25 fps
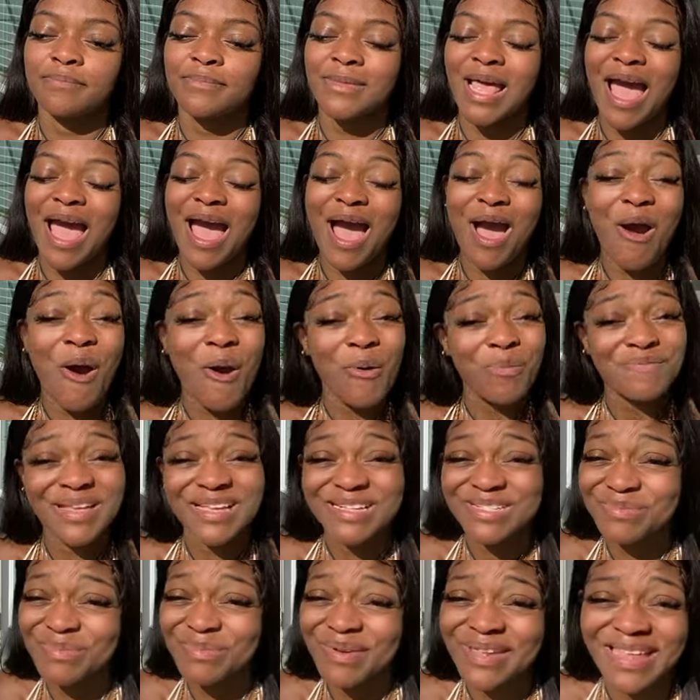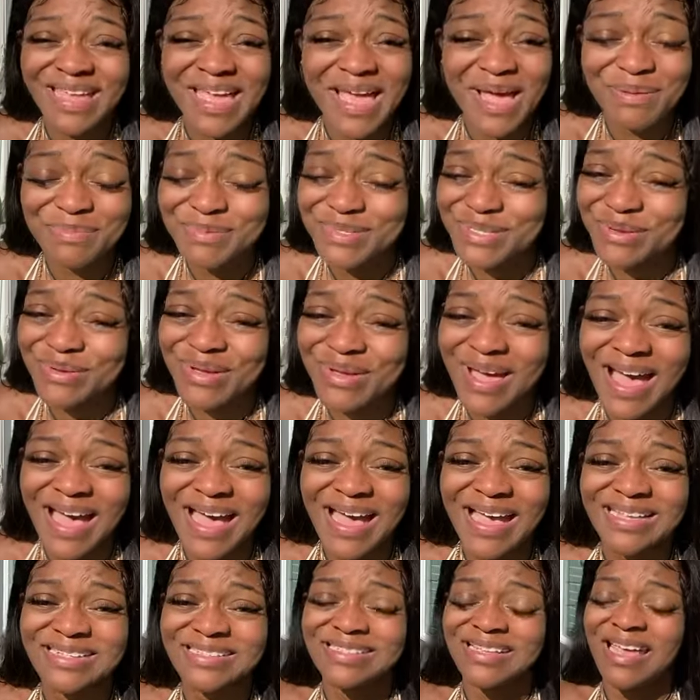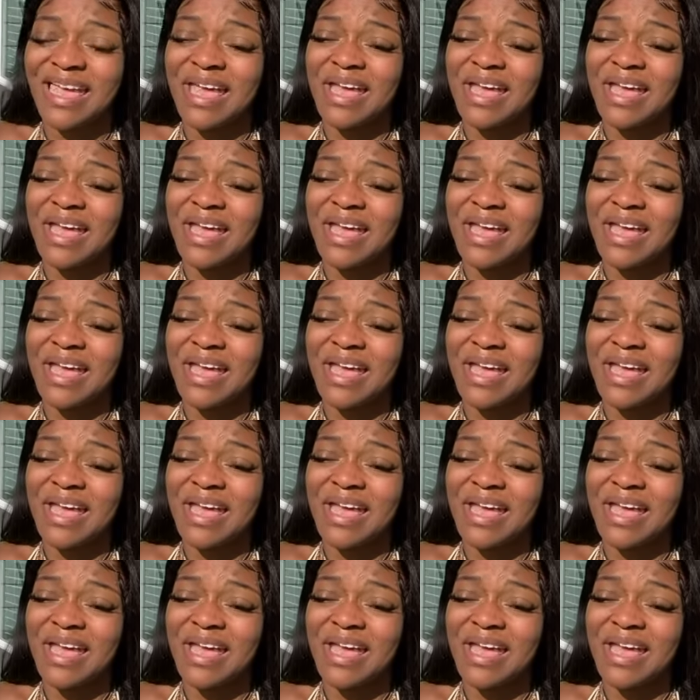I hope this really helps you guys.